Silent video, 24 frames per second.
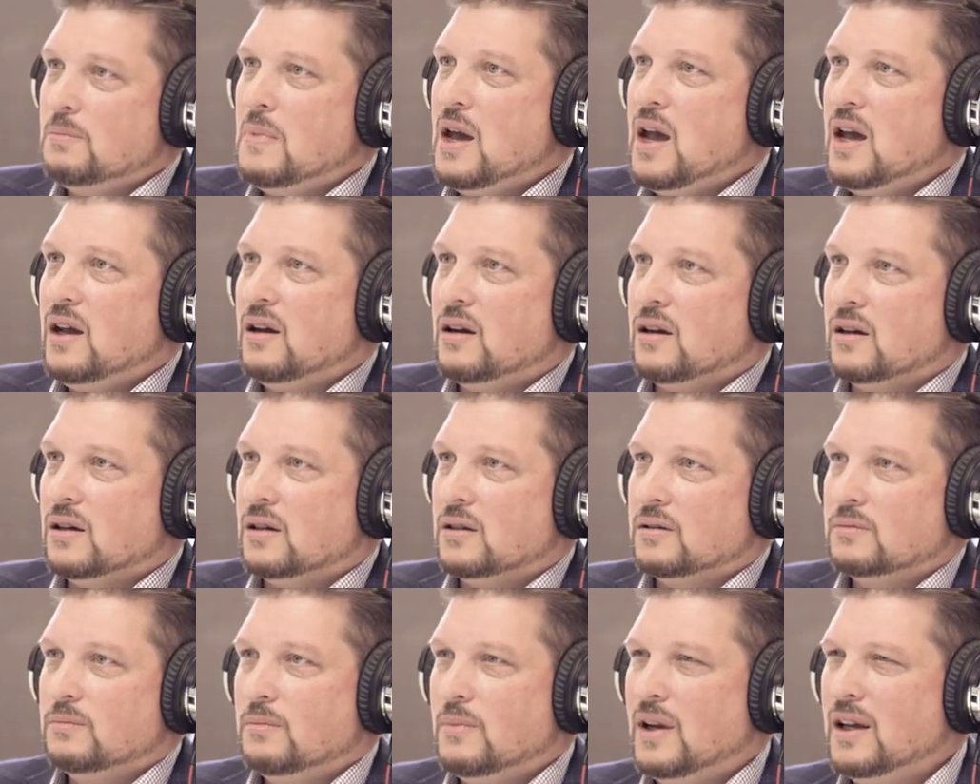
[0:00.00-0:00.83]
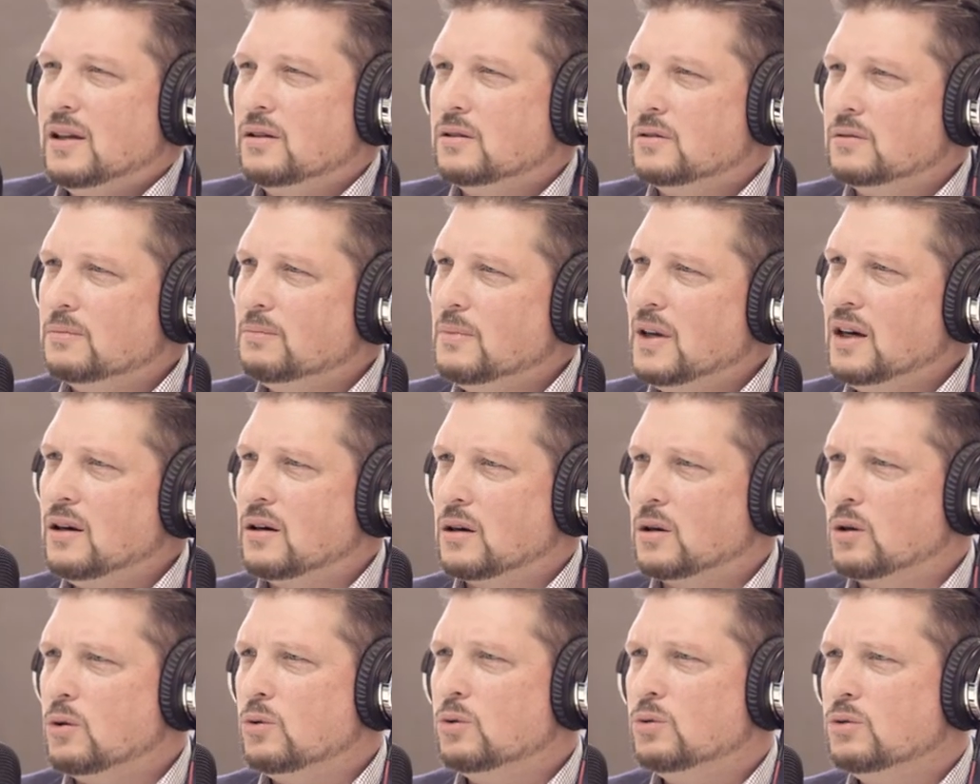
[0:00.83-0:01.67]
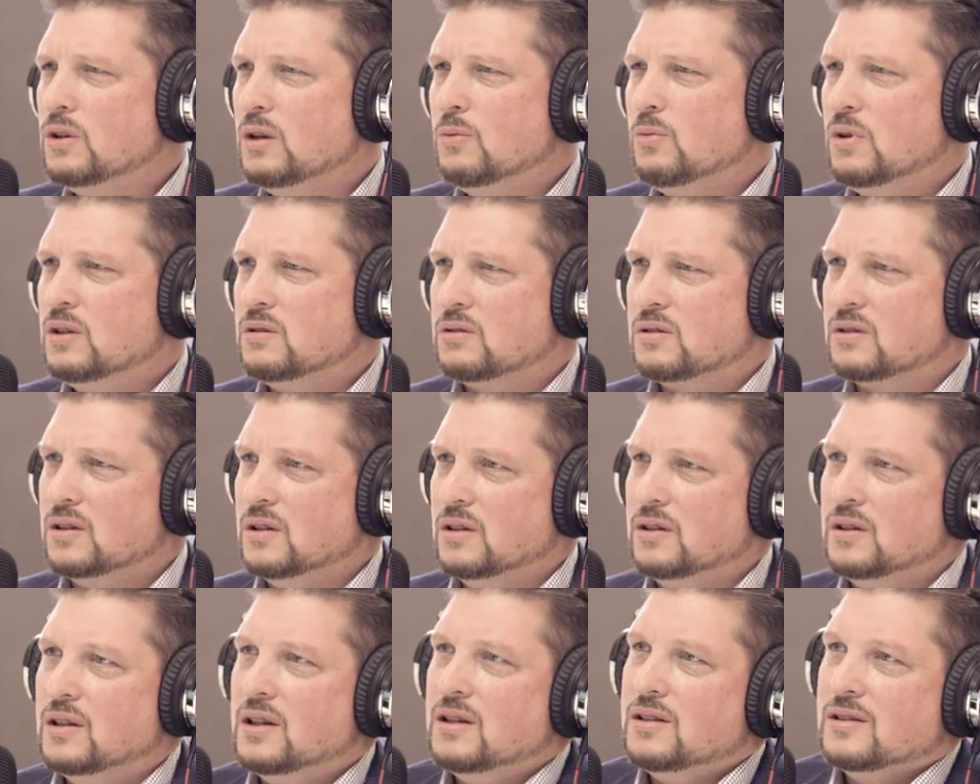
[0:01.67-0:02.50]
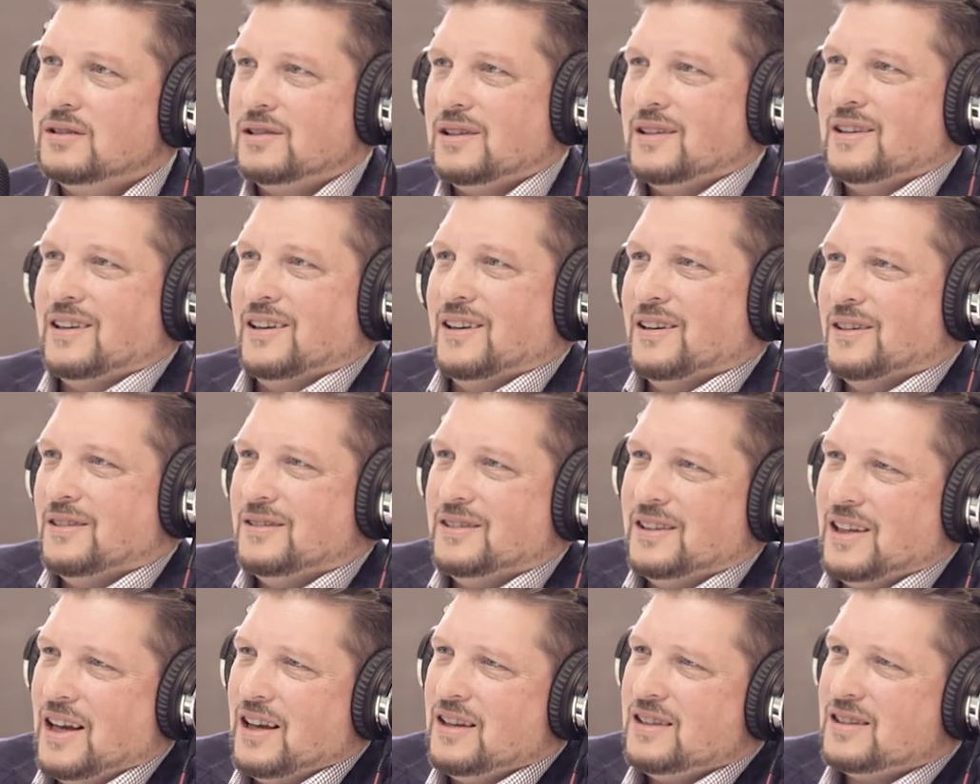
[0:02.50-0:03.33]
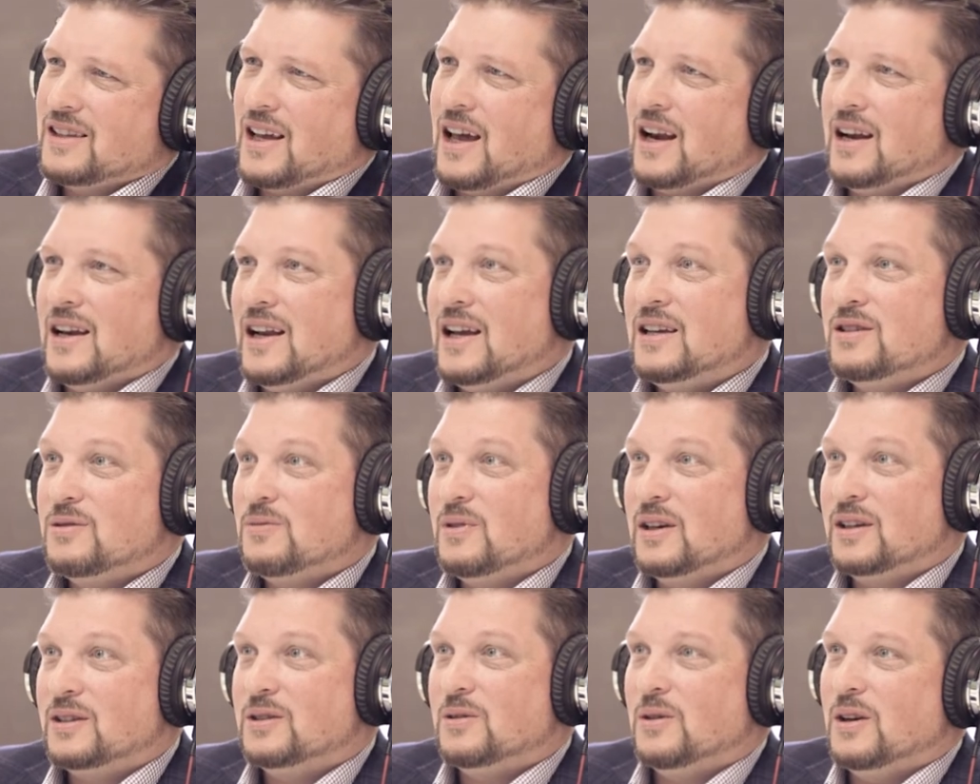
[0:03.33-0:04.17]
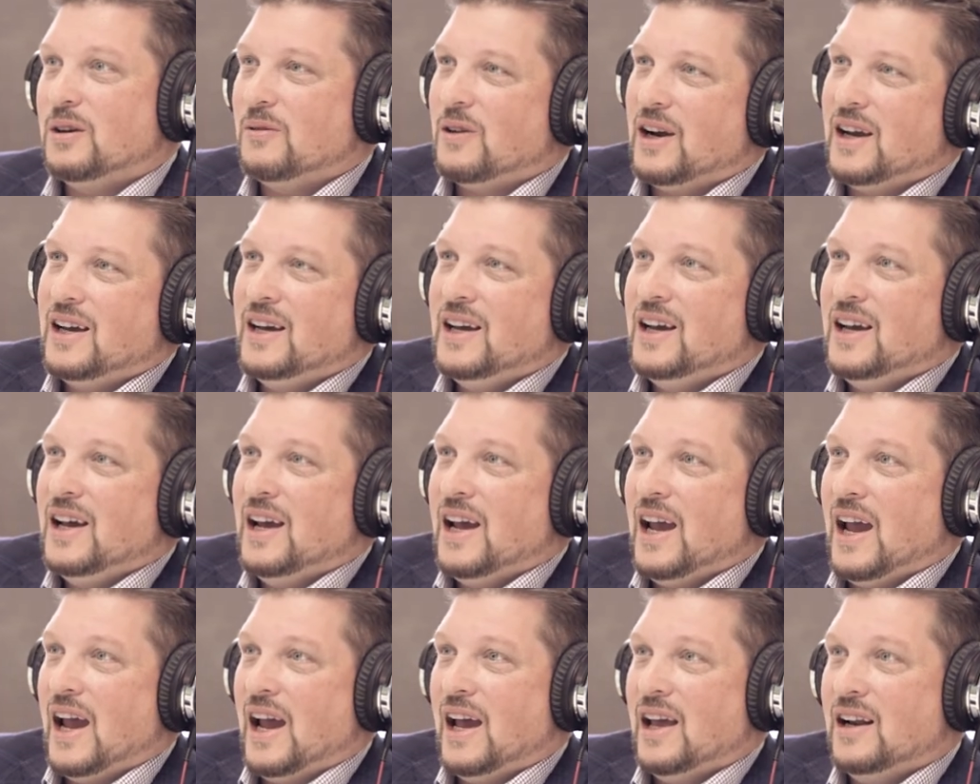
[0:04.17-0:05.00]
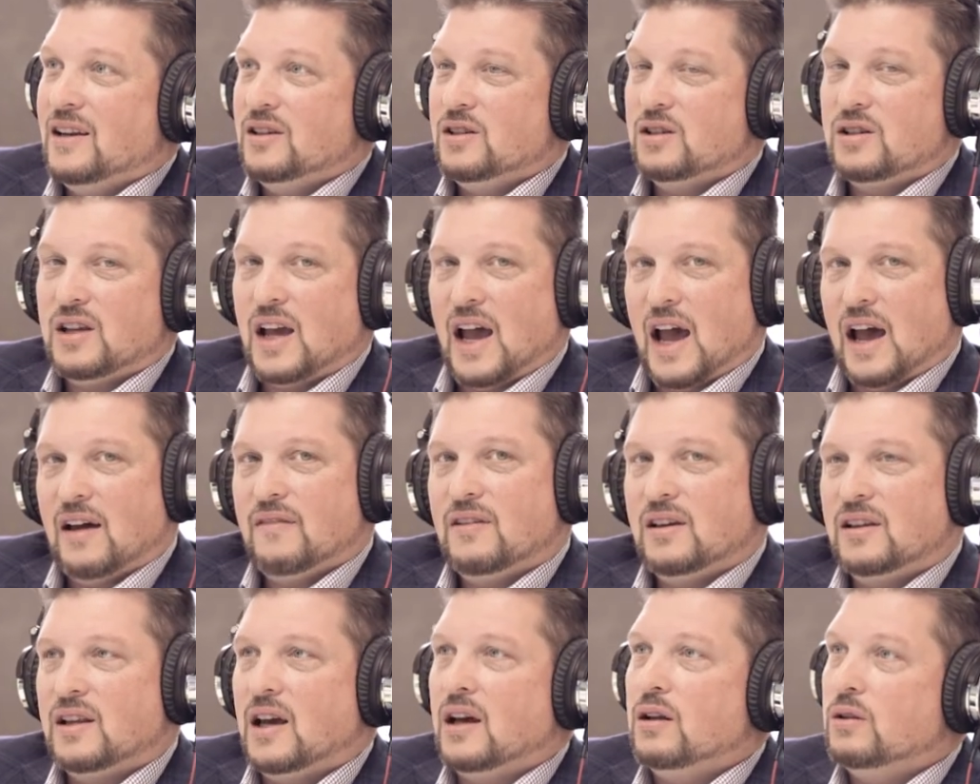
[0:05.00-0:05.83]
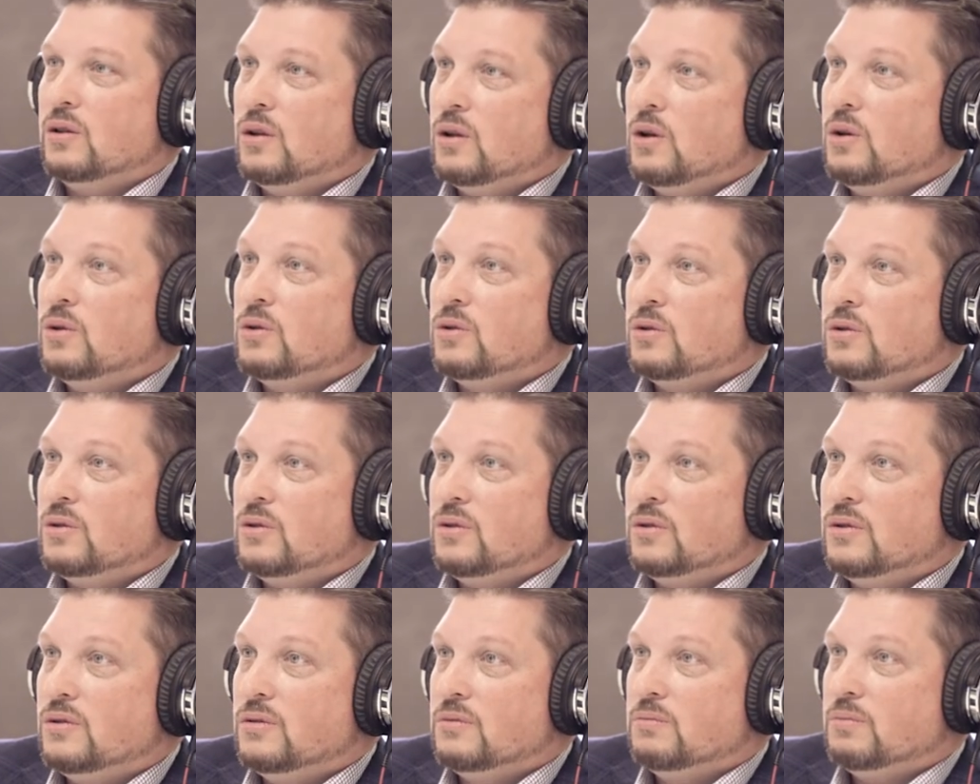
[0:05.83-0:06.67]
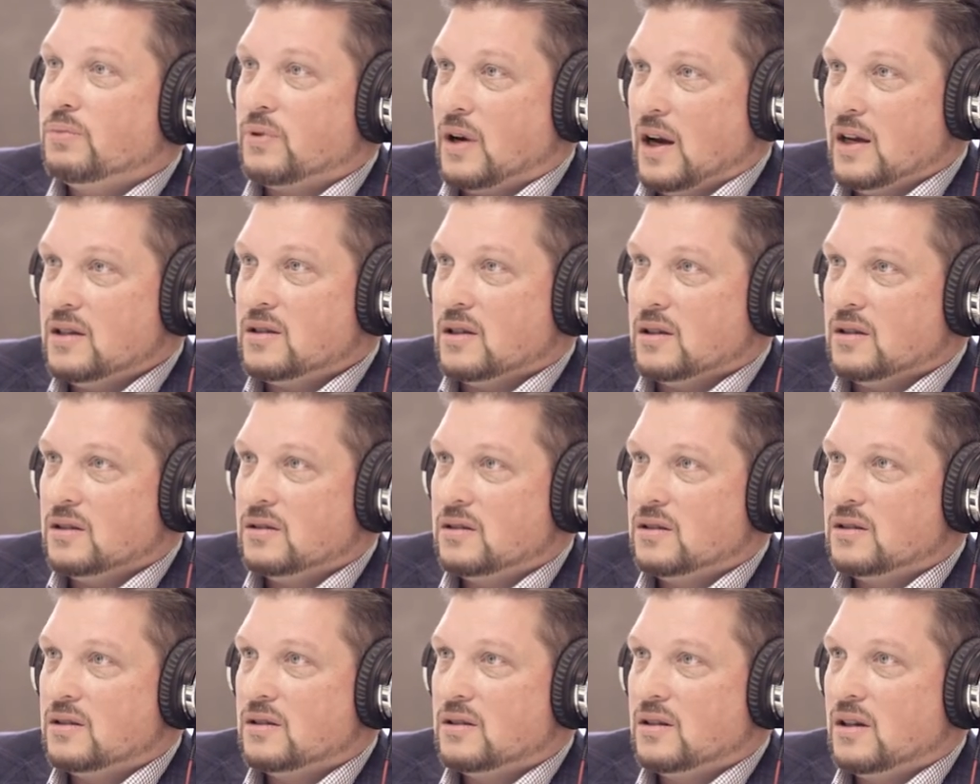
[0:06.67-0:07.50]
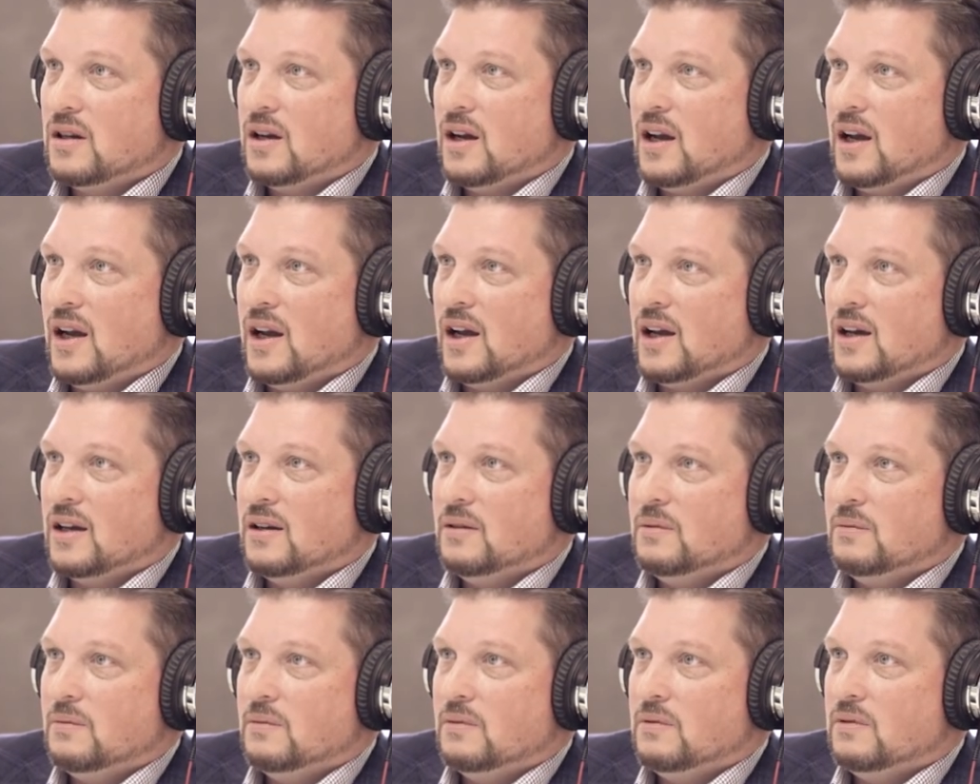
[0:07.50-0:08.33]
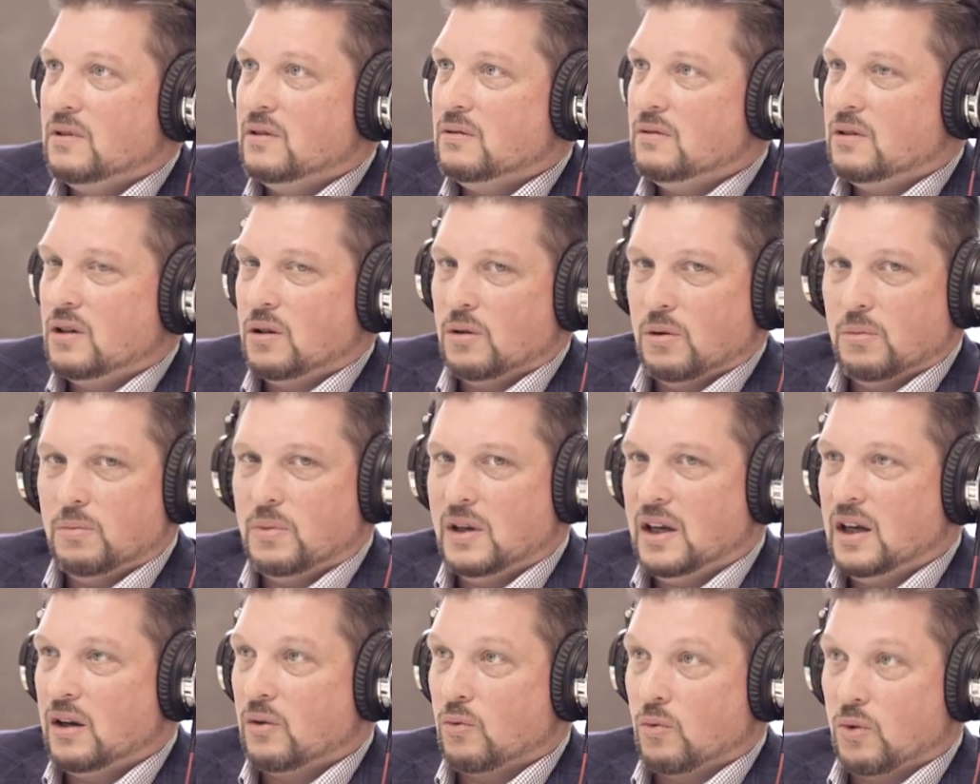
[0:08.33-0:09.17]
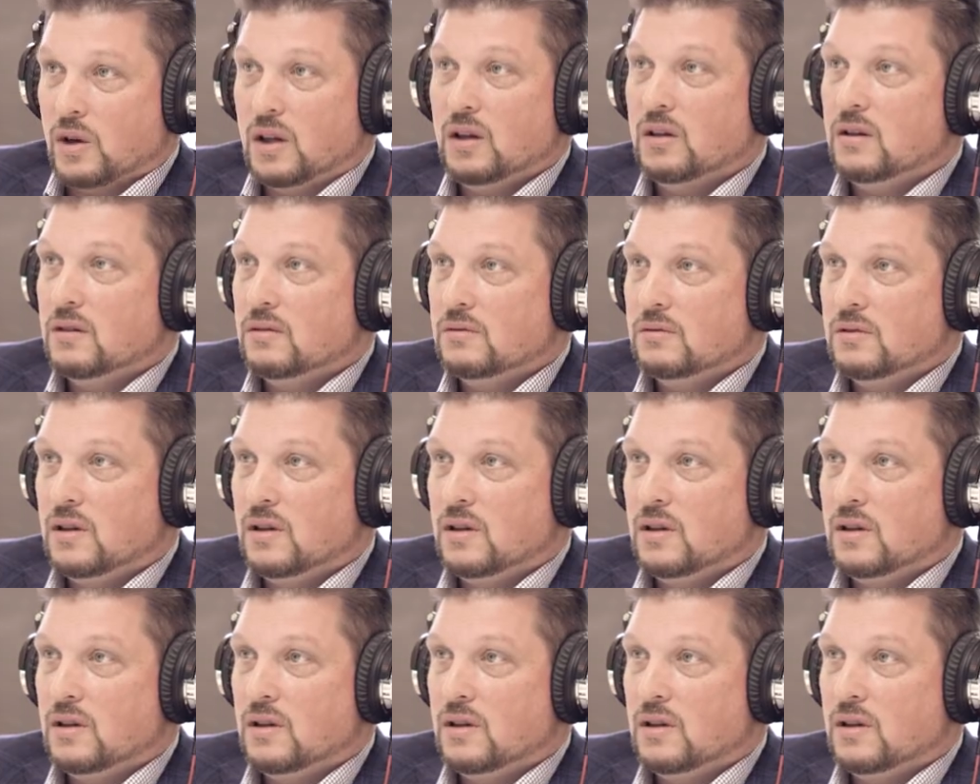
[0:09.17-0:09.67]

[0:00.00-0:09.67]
mayor, yeah. mayor, Goldie Wilson. That's you know, yeah. that's got a nice ring to it, right? Yeah. And just having that local presence, right? And you know, being real,